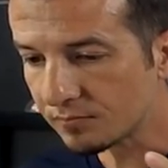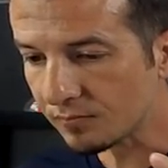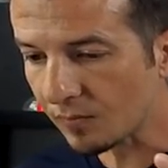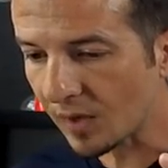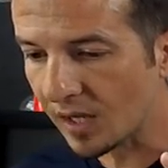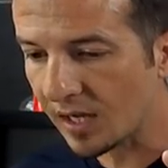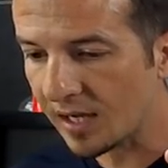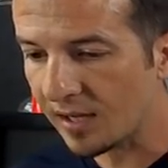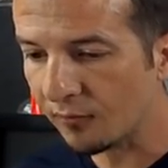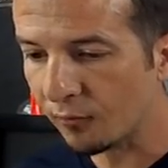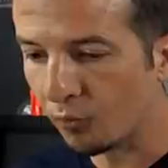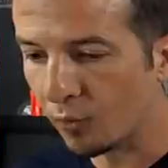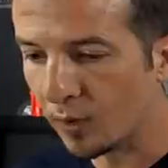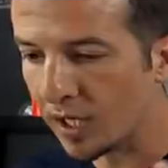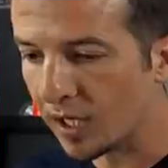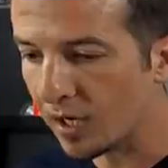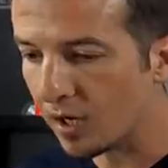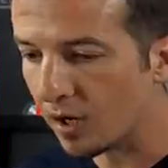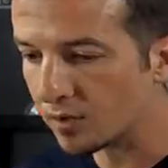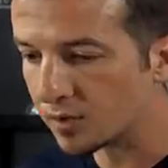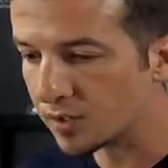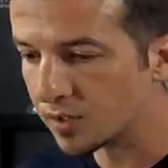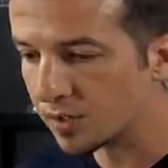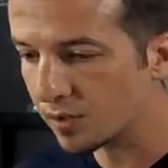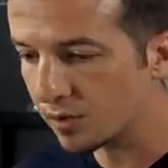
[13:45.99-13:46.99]
If we go
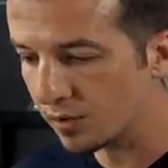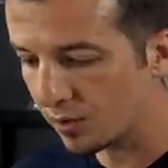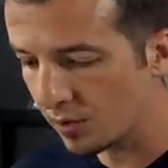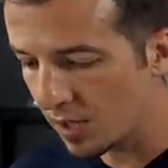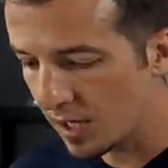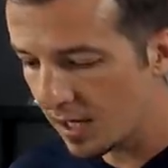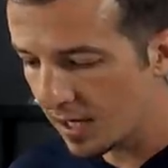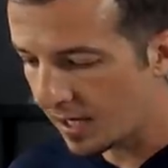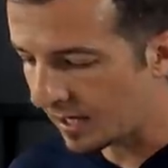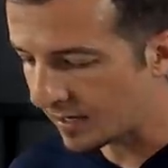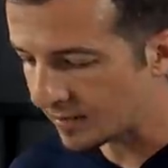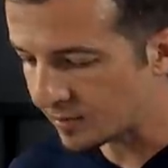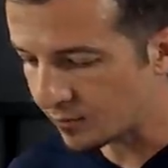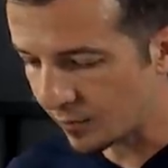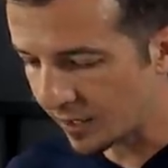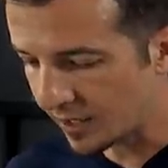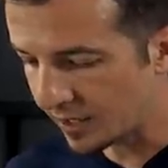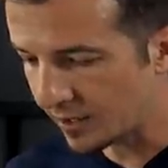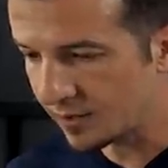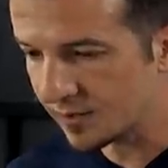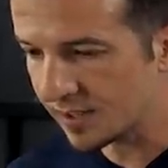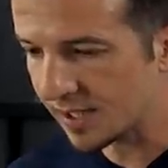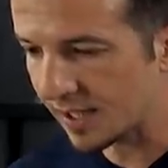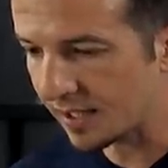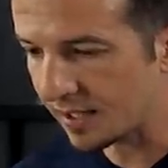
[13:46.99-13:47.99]
to, we can
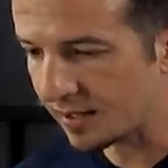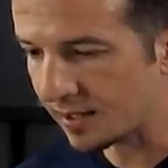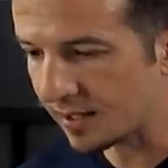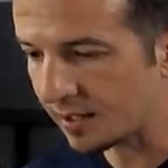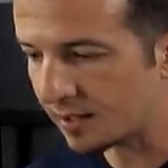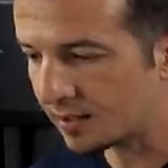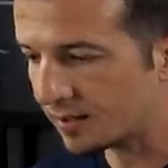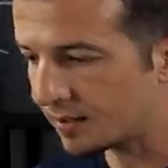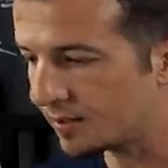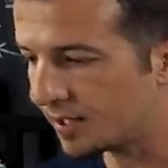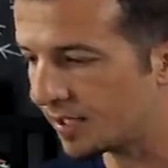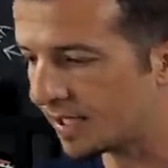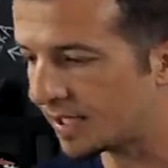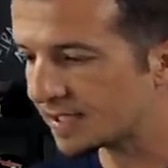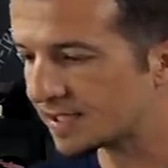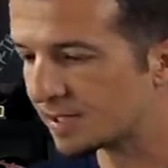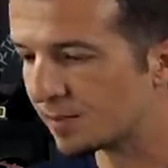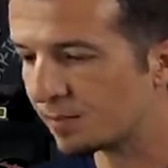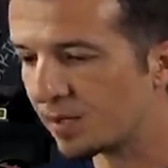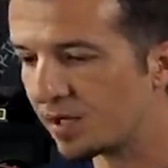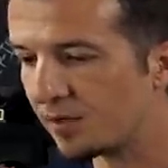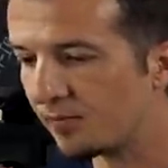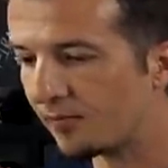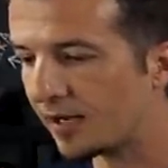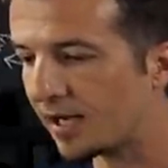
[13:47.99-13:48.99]
use anything, the
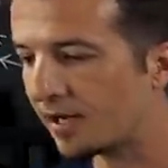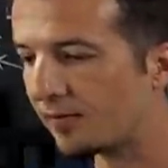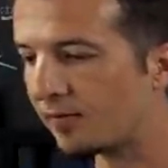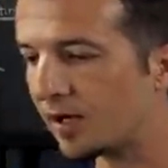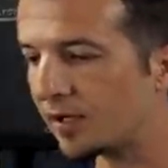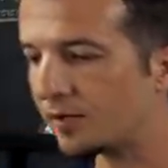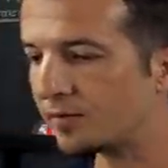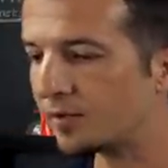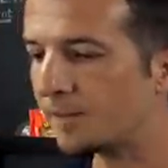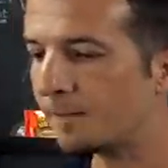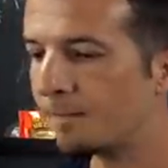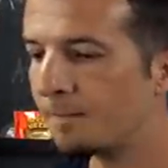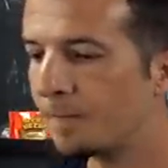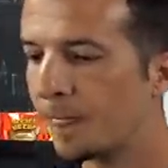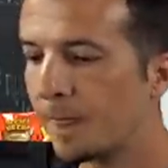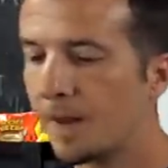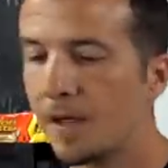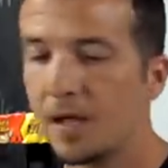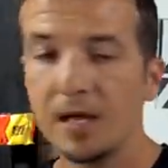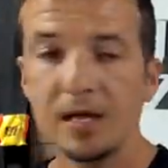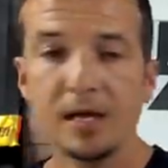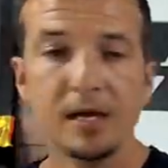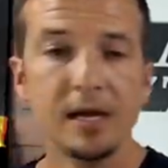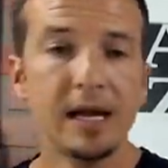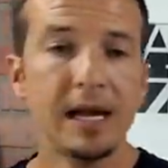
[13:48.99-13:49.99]
S&P 500.
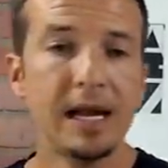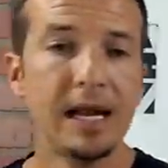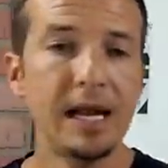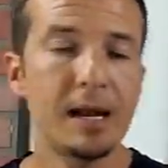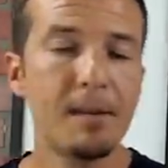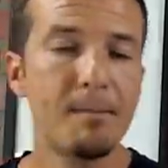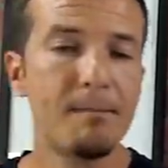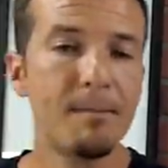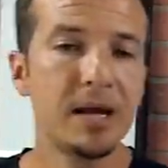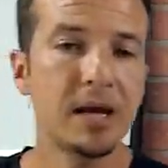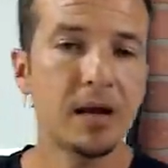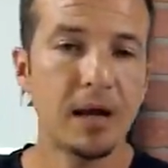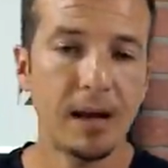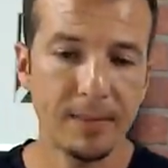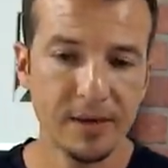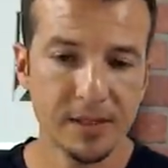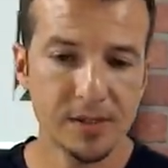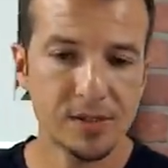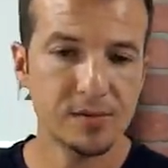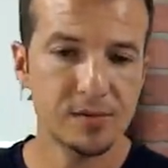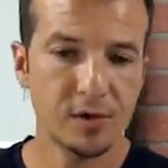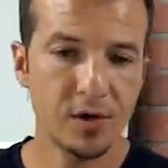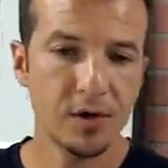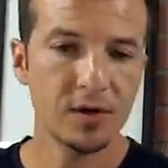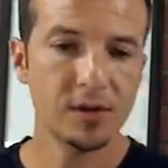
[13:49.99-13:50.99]
In the middle, I'm going to
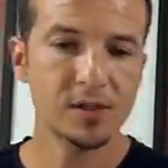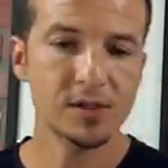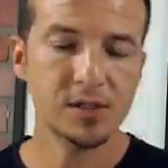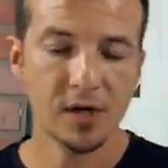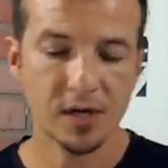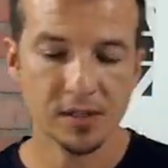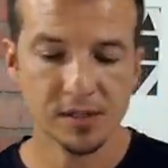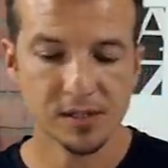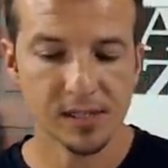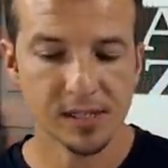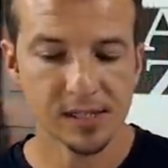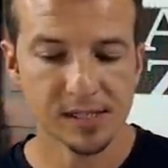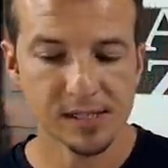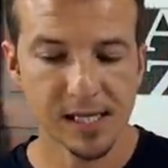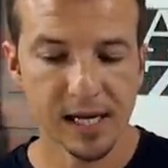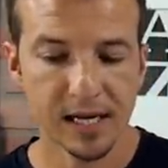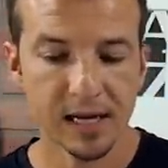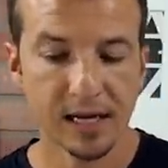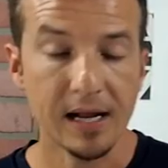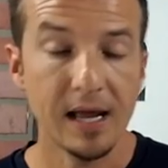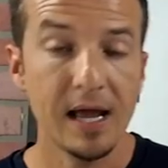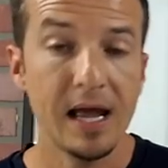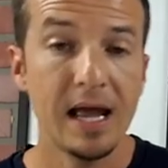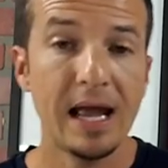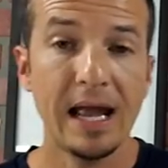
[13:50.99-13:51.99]
go to the charts in a second.
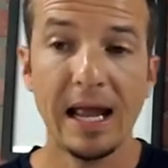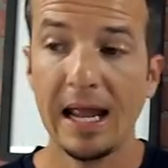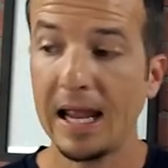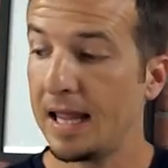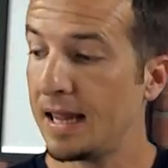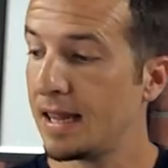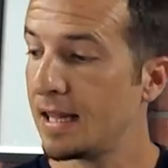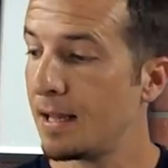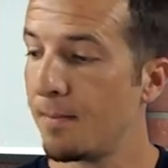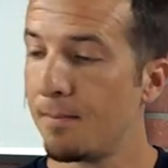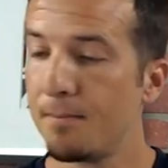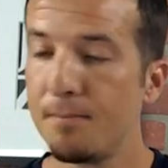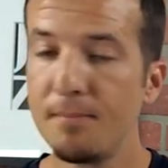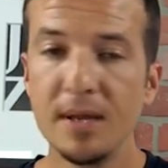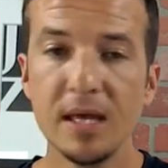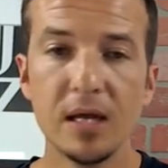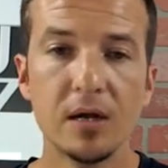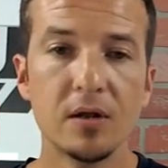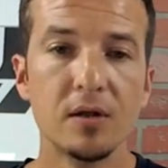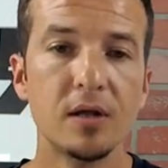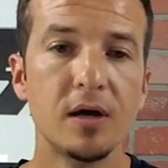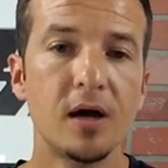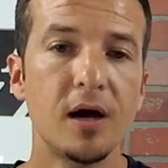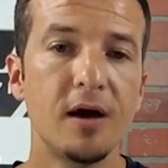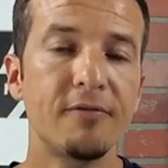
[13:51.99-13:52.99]
In the
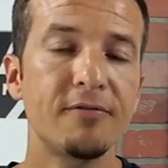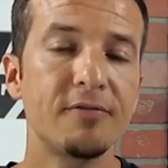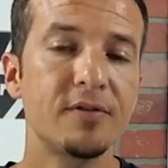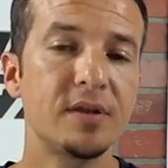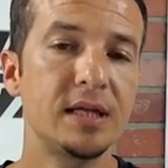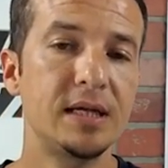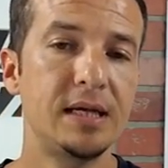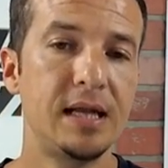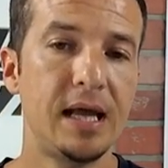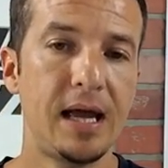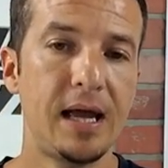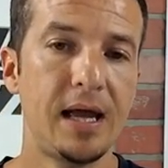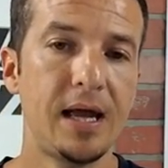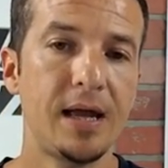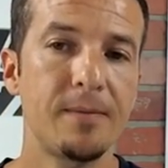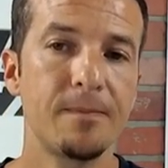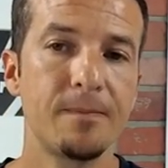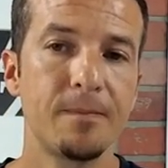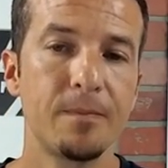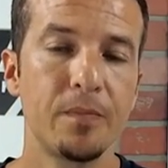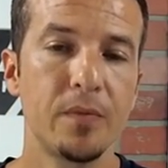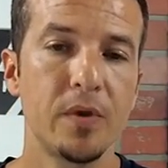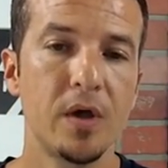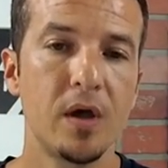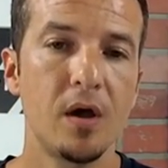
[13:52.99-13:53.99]
middle of the day,
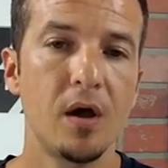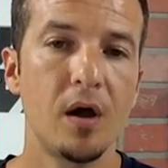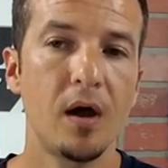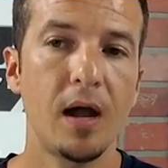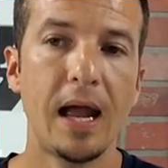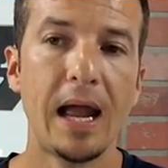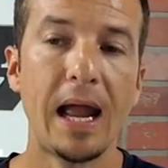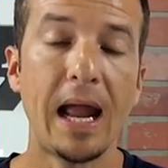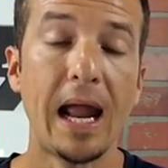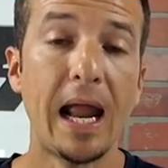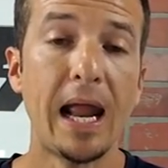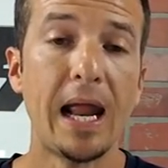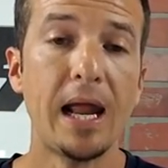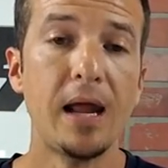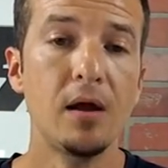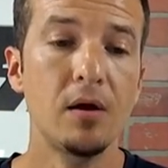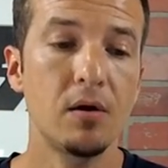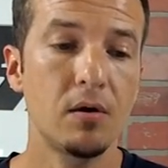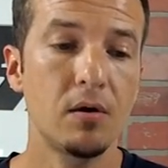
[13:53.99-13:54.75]
a